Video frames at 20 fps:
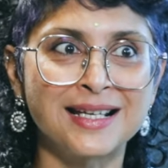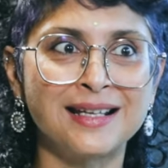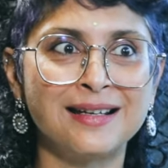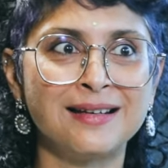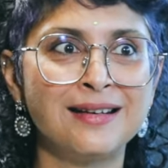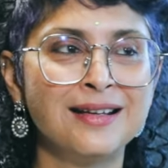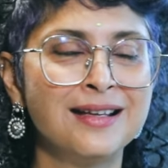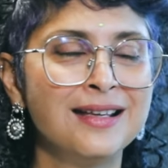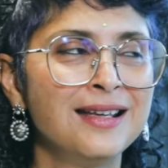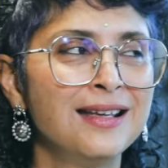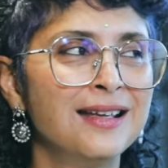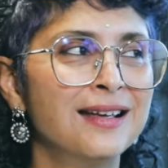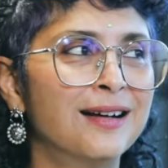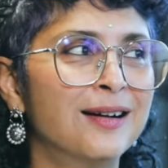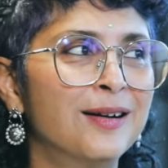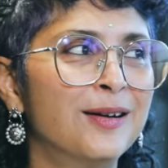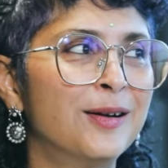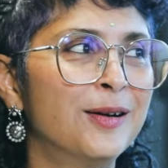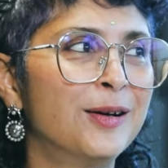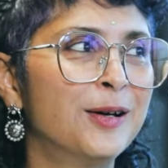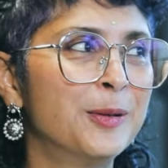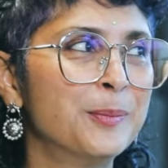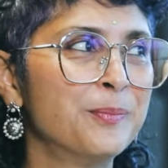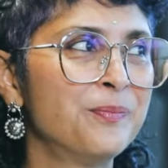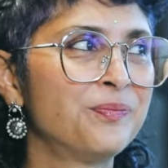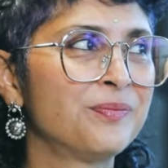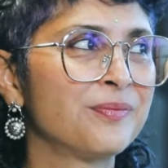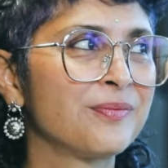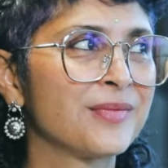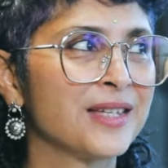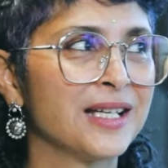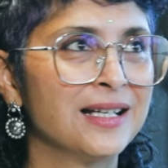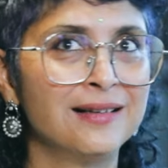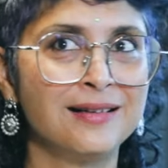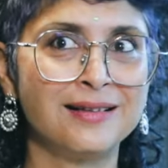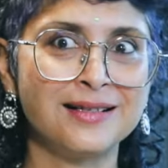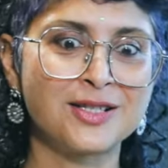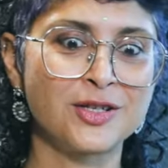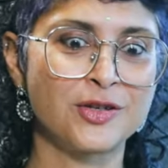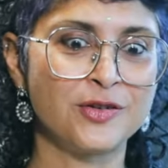and
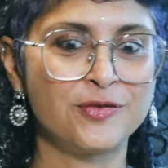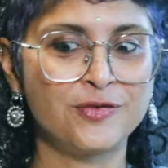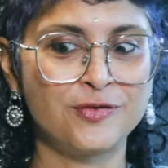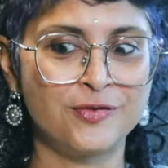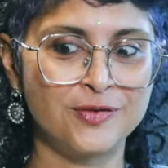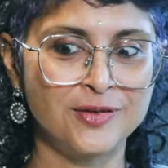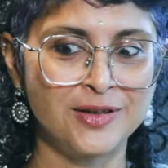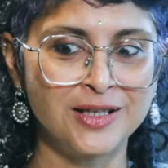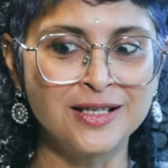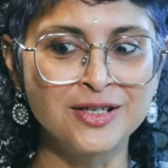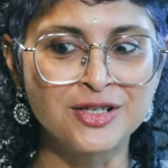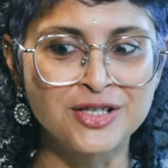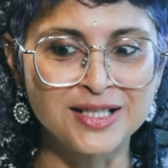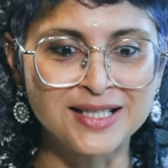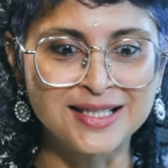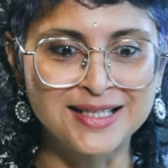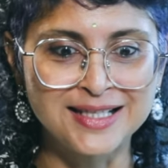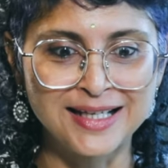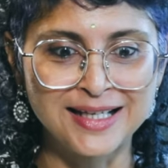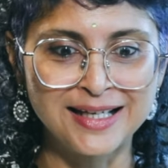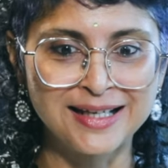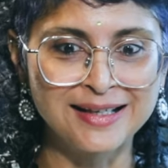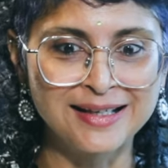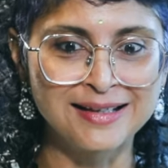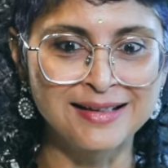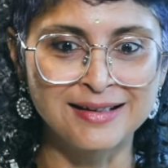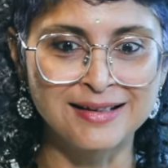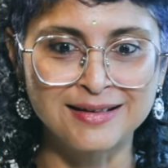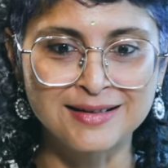sort of interesting